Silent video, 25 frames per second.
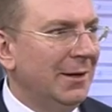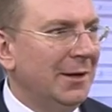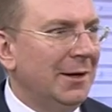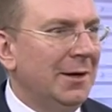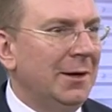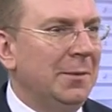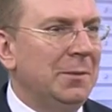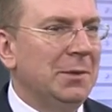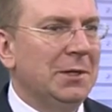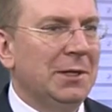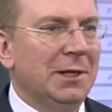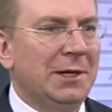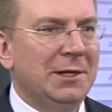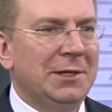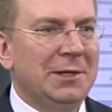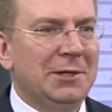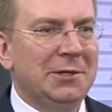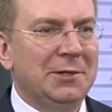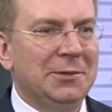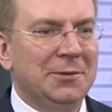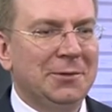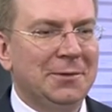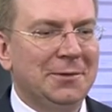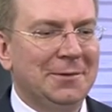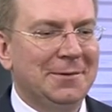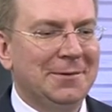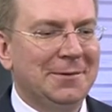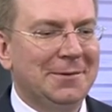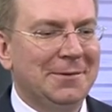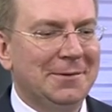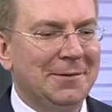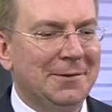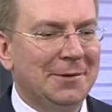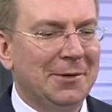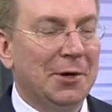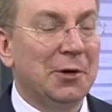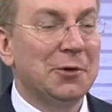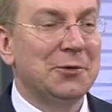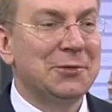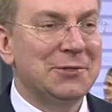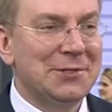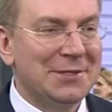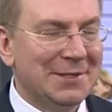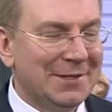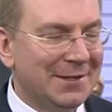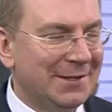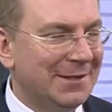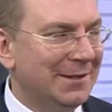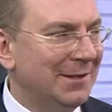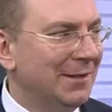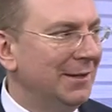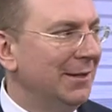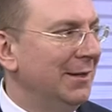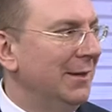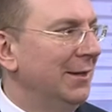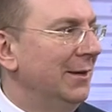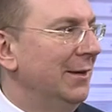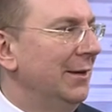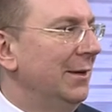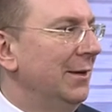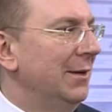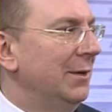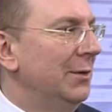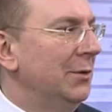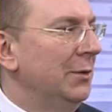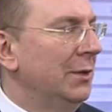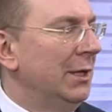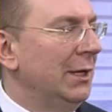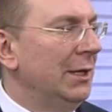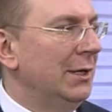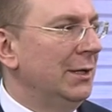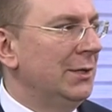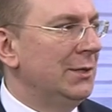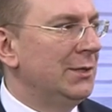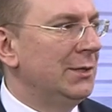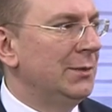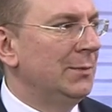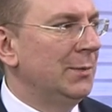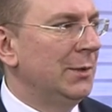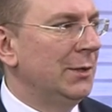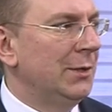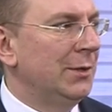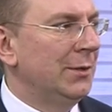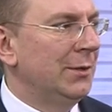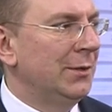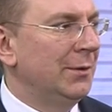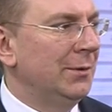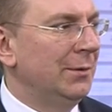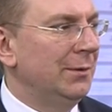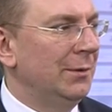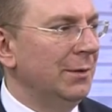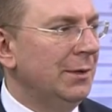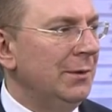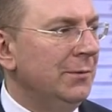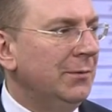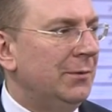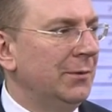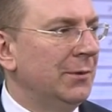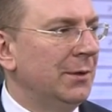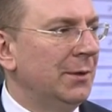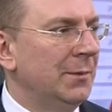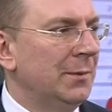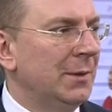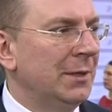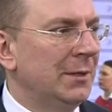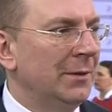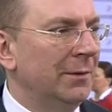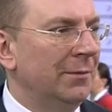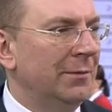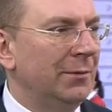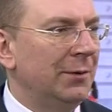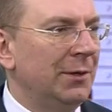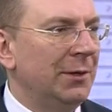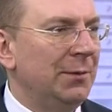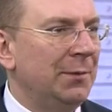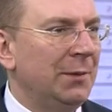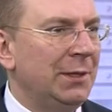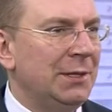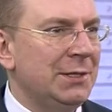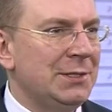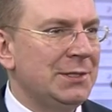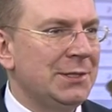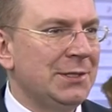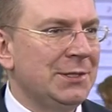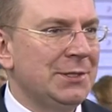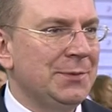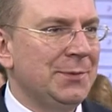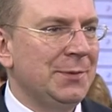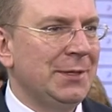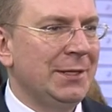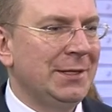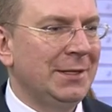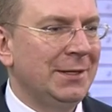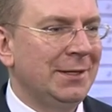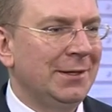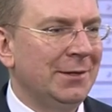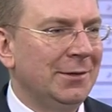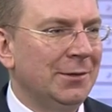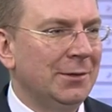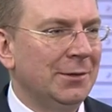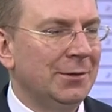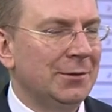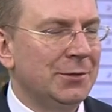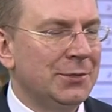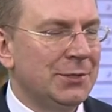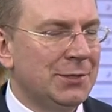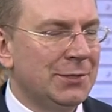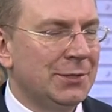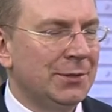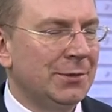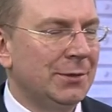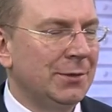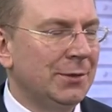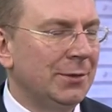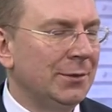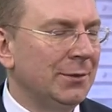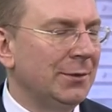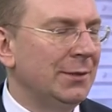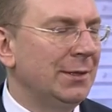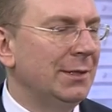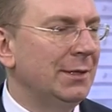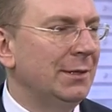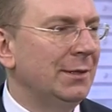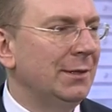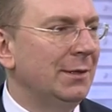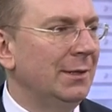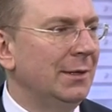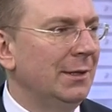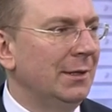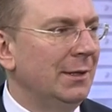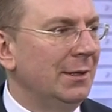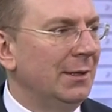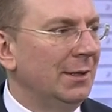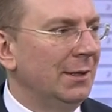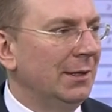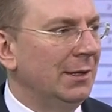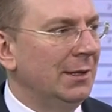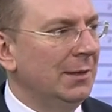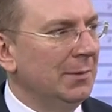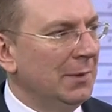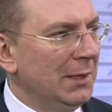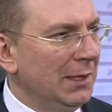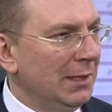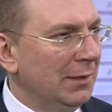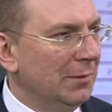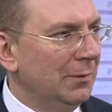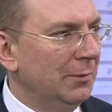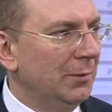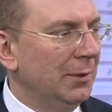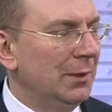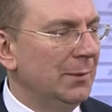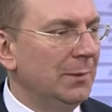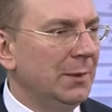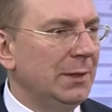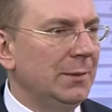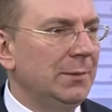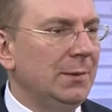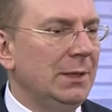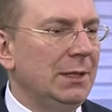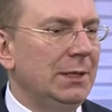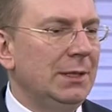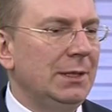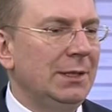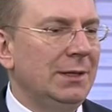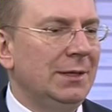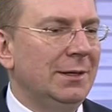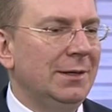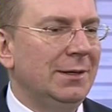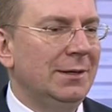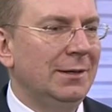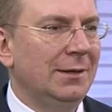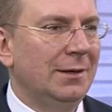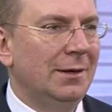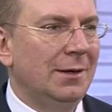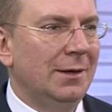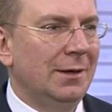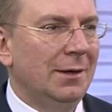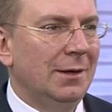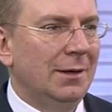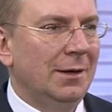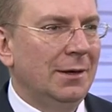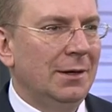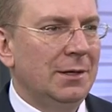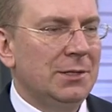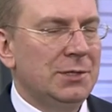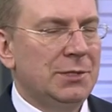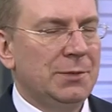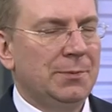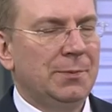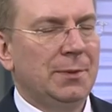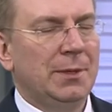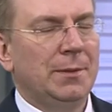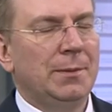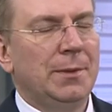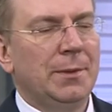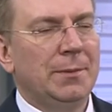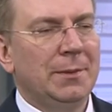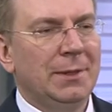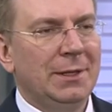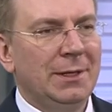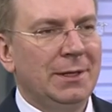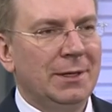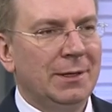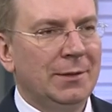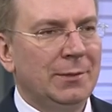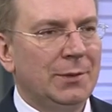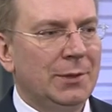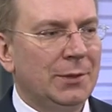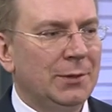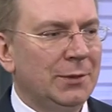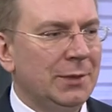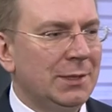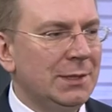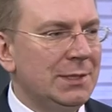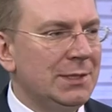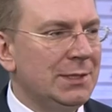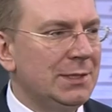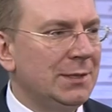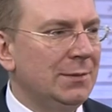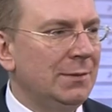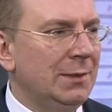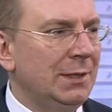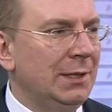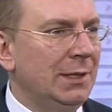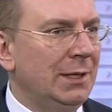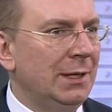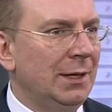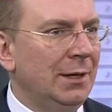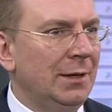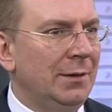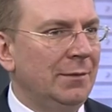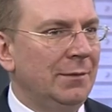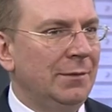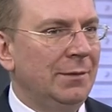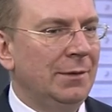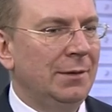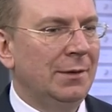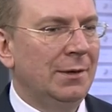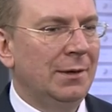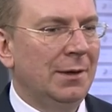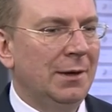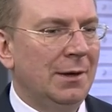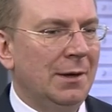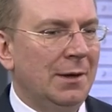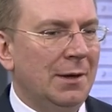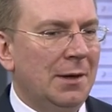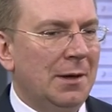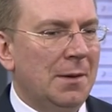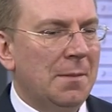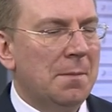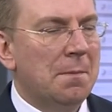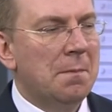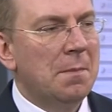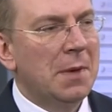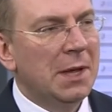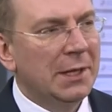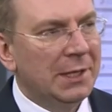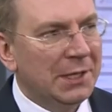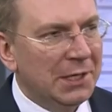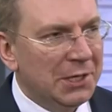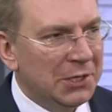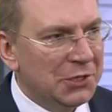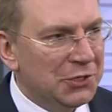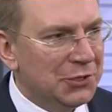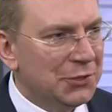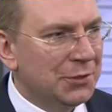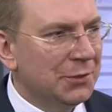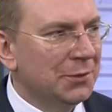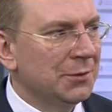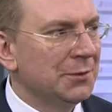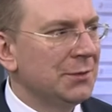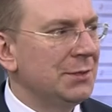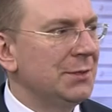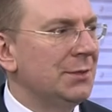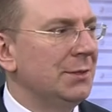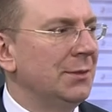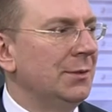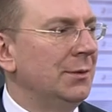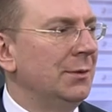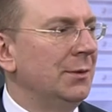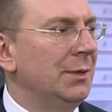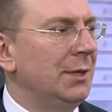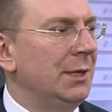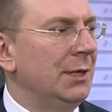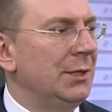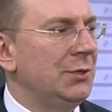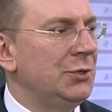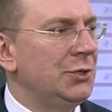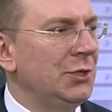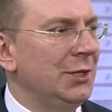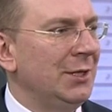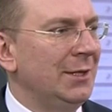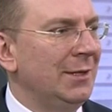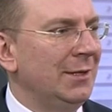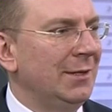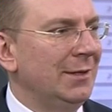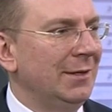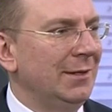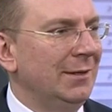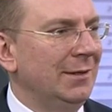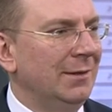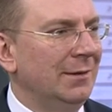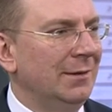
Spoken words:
I'm delighted to host today and tomorrow informal foreign ministers meeting, or so-called Gymnich format meeting. As you probably have noticed, we have many issues on the agenda,